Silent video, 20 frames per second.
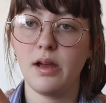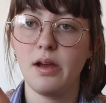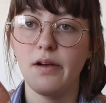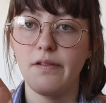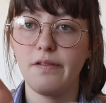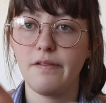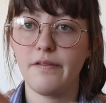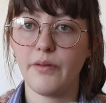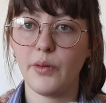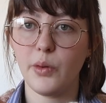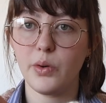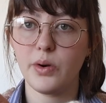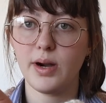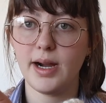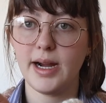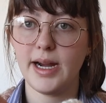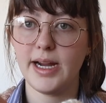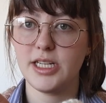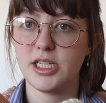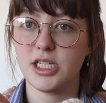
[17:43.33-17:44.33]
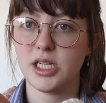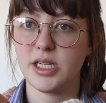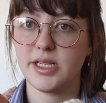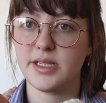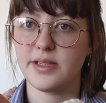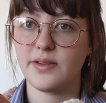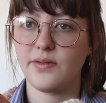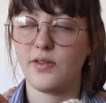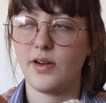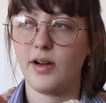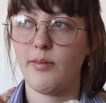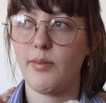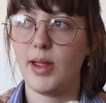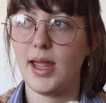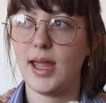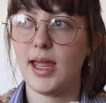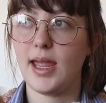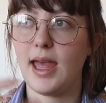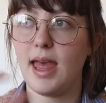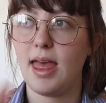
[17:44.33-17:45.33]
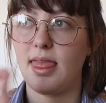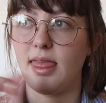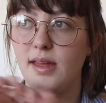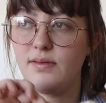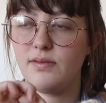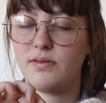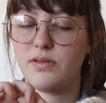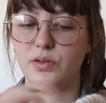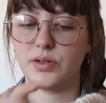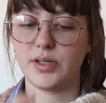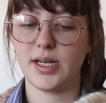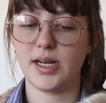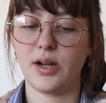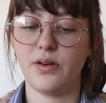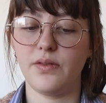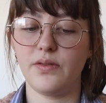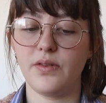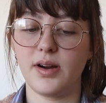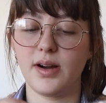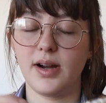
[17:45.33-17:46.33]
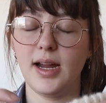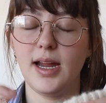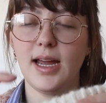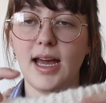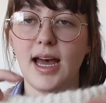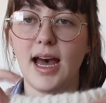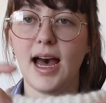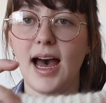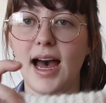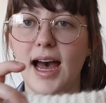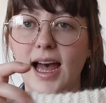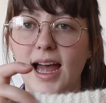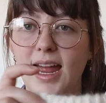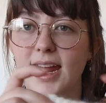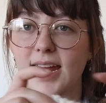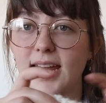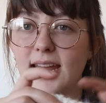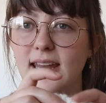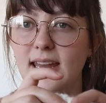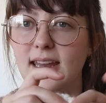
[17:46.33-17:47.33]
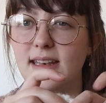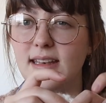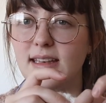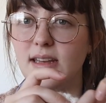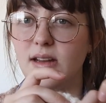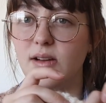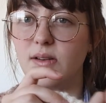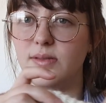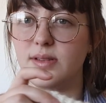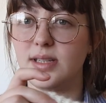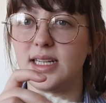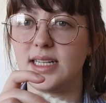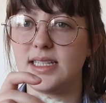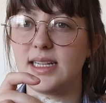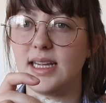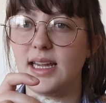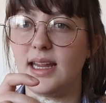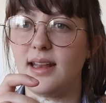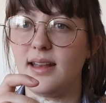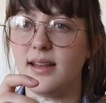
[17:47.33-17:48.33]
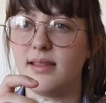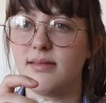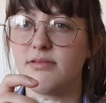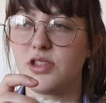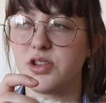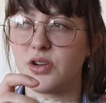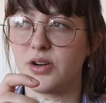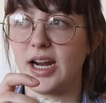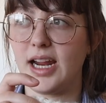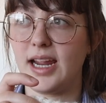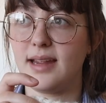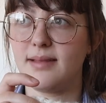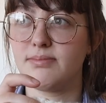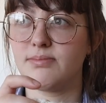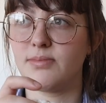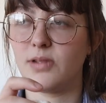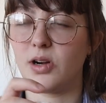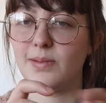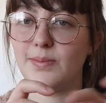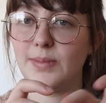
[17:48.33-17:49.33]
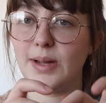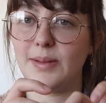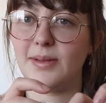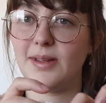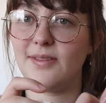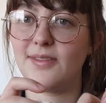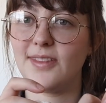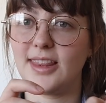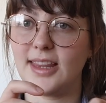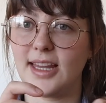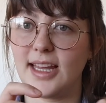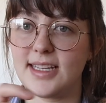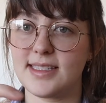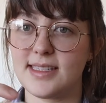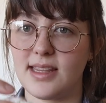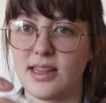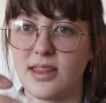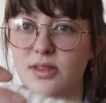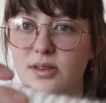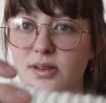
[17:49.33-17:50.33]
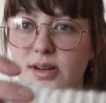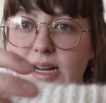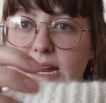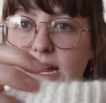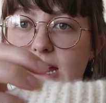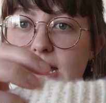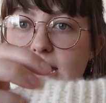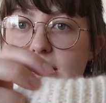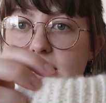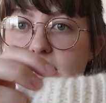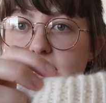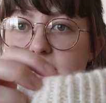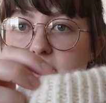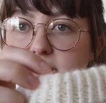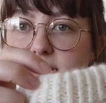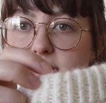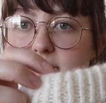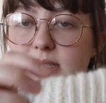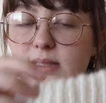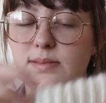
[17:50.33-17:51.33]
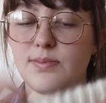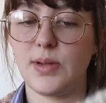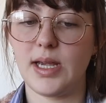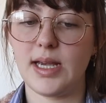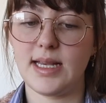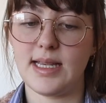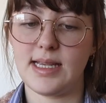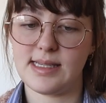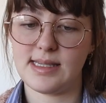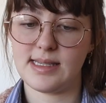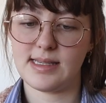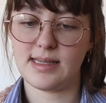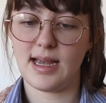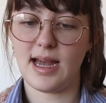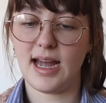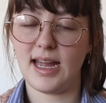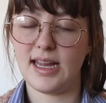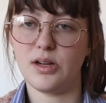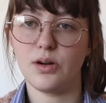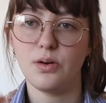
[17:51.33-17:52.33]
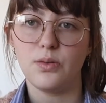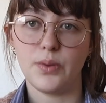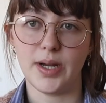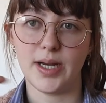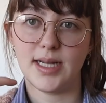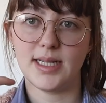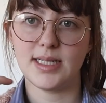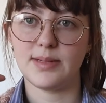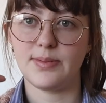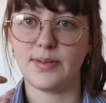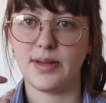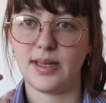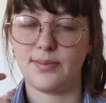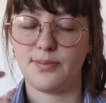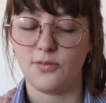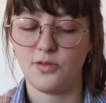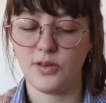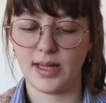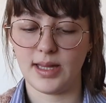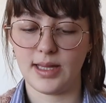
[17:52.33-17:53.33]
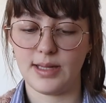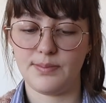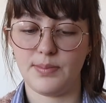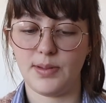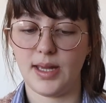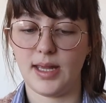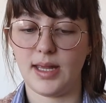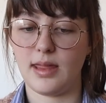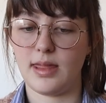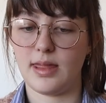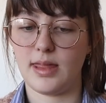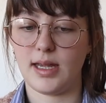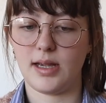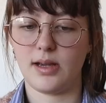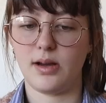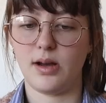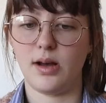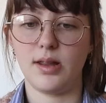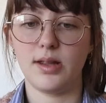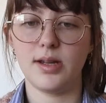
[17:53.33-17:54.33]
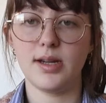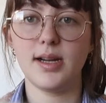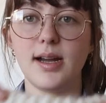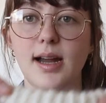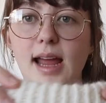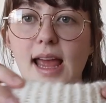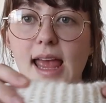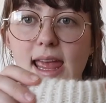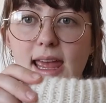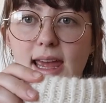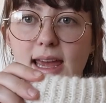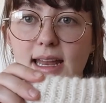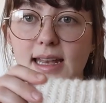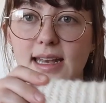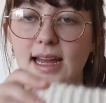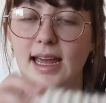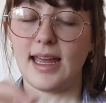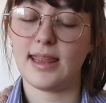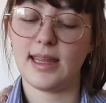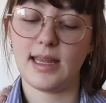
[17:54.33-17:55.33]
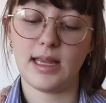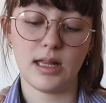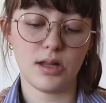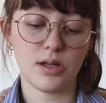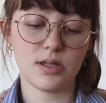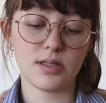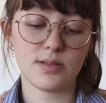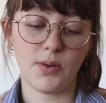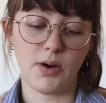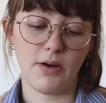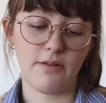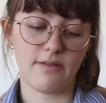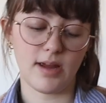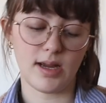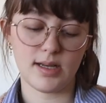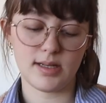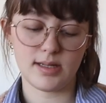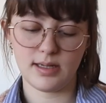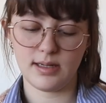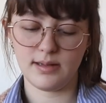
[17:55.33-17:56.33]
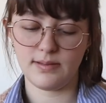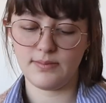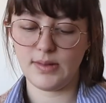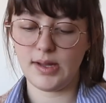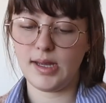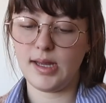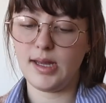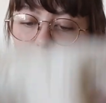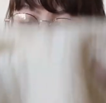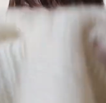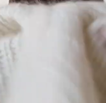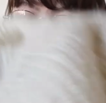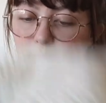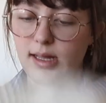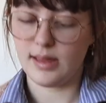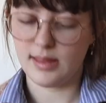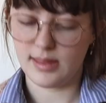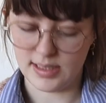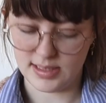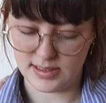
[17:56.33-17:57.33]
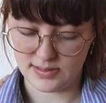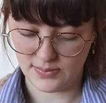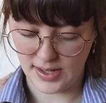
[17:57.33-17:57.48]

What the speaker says: 4 inches of ribbing and then fold it over. I only did 3, or maybe even less than 3, just because I don't want it to be a really big thick collar, and I think it looks perfect this